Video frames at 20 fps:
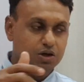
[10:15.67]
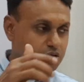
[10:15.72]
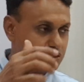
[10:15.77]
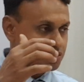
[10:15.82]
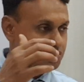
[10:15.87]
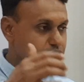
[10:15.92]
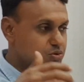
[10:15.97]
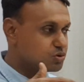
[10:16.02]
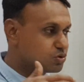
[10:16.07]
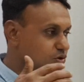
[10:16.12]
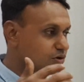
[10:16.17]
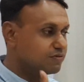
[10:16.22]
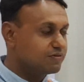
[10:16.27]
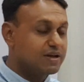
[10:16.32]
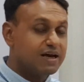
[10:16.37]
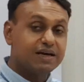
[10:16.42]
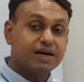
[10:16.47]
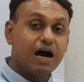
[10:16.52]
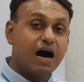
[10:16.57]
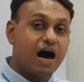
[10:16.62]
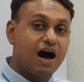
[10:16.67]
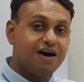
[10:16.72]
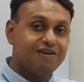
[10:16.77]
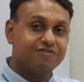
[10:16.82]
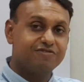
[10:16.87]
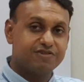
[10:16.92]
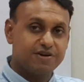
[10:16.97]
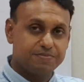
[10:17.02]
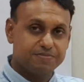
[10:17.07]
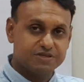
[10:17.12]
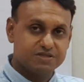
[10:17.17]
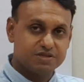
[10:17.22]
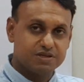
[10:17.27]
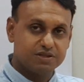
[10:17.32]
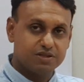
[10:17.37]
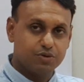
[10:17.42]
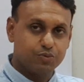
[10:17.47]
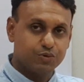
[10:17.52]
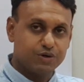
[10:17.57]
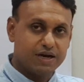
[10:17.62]
to sort of like half represent
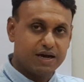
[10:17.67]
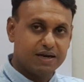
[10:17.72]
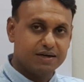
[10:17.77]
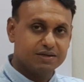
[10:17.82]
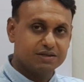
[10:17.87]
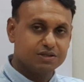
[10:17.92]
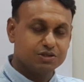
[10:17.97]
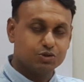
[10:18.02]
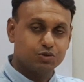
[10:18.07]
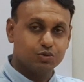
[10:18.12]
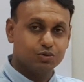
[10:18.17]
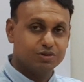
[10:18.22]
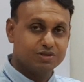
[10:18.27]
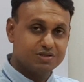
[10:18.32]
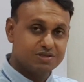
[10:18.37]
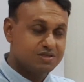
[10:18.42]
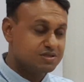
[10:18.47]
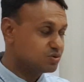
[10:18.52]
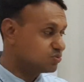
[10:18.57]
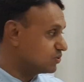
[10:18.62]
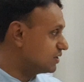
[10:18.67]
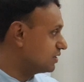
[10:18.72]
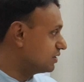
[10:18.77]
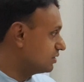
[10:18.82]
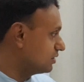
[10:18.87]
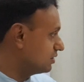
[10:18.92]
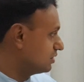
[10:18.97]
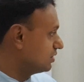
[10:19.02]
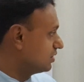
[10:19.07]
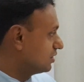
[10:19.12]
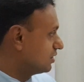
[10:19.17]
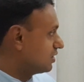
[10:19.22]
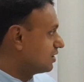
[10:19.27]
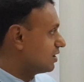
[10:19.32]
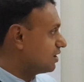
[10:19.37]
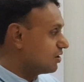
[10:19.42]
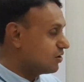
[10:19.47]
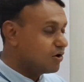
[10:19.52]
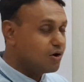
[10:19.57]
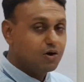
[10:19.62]
the reality. So this is where
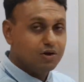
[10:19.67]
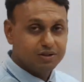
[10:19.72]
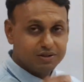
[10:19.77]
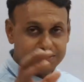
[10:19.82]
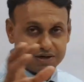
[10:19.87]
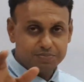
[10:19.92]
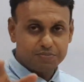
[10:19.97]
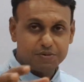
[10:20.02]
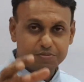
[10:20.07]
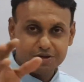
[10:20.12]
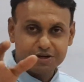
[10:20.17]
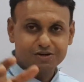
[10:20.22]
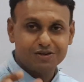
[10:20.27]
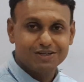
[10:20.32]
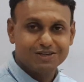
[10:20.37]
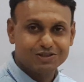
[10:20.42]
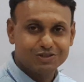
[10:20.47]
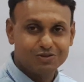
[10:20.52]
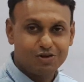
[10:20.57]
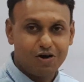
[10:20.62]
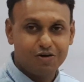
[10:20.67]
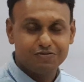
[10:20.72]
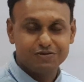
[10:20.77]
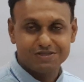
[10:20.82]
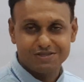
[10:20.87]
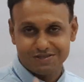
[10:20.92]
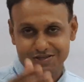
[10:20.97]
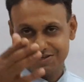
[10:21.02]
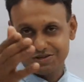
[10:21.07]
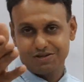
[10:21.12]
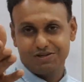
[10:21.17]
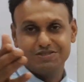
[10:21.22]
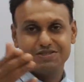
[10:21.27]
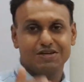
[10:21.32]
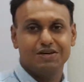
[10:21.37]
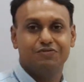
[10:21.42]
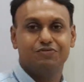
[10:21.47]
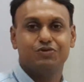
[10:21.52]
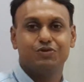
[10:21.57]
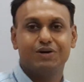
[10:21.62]
all the public relations officers,
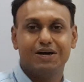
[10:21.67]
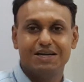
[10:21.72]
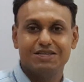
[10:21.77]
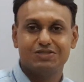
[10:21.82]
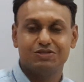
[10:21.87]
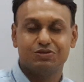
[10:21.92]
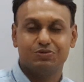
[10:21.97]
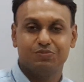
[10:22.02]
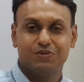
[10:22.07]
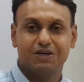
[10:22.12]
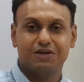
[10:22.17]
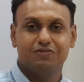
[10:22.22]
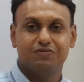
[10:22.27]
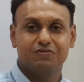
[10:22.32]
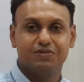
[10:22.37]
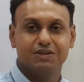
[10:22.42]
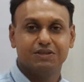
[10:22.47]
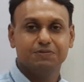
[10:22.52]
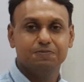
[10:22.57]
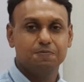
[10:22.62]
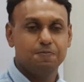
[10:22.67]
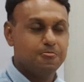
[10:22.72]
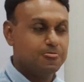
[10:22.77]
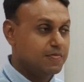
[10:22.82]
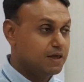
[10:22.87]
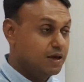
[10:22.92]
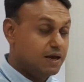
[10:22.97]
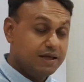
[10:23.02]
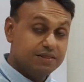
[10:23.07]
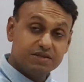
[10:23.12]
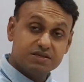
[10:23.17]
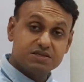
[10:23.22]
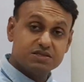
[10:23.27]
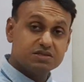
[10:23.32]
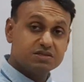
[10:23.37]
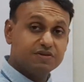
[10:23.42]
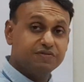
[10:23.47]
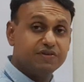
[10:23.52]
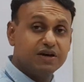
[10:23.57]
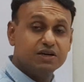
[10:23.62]
if you guys become one. And this
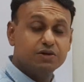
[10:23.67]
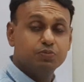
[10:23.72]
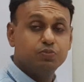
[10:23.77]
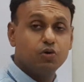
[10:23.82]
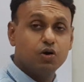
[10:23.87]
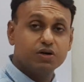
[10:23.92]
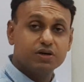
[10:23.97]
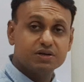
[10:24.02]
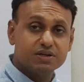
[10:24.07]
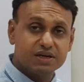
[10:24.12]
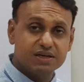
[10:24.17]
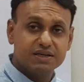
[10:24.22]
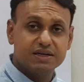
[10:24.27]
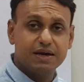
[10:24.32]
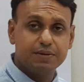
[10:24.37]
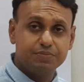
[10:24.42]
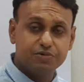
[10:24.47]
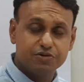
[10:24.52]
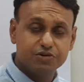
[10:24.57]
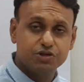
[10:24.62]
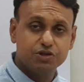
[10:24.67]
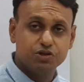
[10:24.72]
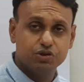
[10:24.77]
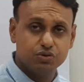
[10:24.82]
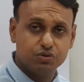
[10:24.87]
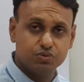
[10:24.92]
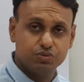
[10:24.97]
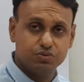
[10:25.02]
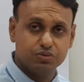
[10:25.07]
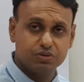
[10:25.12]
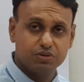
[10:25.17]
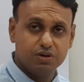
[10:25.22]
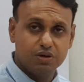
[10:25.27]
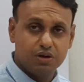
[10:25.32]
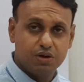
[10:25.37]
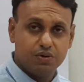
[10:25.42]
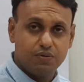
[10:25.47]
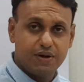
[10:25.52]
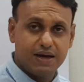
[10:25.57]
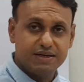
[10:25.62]
is a very important contemporary issue
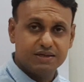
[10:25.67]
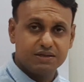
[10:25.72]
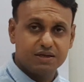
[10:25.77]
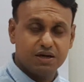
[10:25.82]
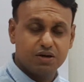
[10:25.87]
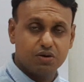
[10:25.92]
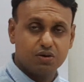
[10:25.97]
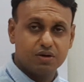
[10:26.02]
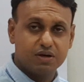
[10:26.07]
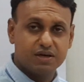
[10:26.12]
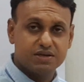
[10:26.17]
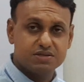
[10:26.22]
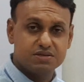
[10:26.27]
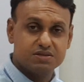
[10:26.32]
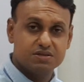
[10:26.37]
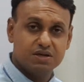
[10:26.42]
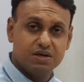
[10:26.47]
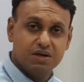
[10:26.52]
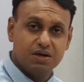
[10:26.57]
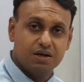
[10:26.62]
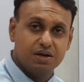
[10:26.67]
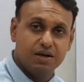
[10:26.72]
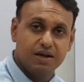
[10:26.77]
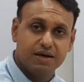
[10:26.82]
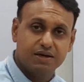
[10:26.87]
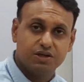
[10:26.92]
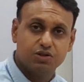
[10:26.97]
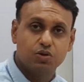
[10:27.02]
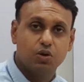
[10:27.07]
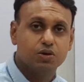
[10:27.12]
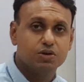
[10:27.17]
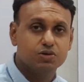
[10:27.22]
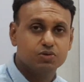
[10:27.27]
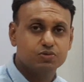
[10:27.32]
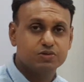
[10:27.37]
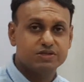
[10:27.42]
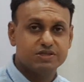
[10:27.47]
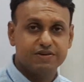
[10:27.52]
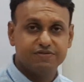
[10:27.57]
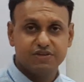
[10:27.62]
right now, because like in order to
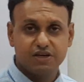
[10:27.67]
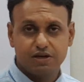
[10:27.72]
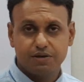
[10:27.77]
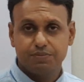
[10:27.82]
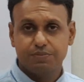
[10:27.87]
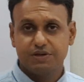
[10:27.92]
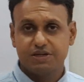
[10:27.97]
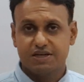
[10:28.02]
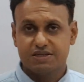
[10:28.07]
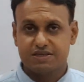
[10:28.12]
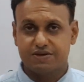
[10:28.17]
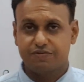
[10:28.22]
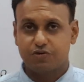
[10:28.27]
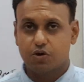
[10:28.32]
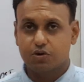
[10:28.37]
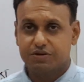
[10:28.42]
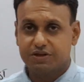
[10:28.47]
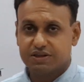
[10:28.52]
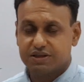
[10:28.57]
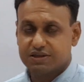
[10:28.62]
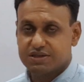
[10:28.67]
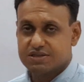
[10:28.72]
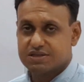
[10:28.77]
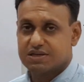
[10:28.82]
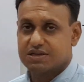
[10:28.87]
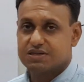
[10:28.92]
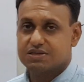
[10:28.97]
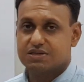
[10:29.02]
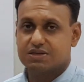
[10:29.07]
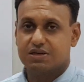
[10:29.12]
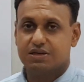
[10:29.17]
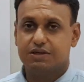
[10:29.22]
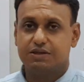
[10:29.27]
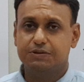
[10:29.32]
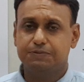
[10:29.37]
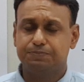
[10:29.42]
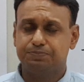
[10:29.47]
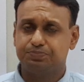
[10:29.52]
save the company, as I've already discussed here,